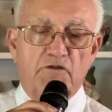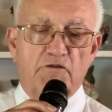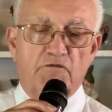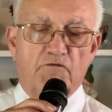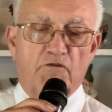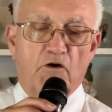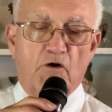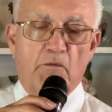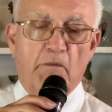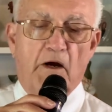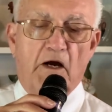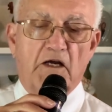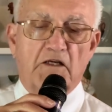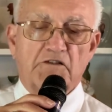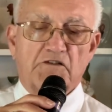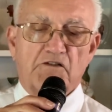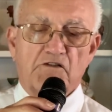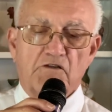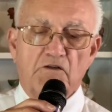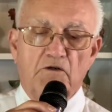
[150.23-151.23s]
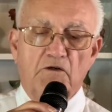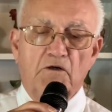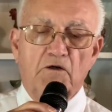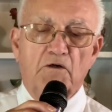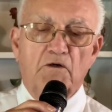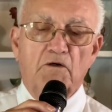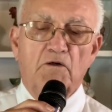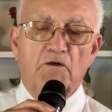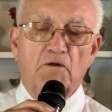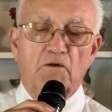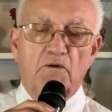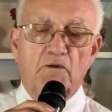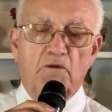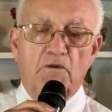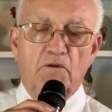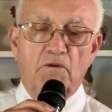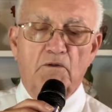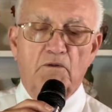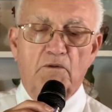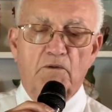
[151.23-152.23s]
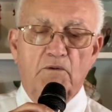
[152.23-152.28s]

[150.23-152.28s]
for my soul,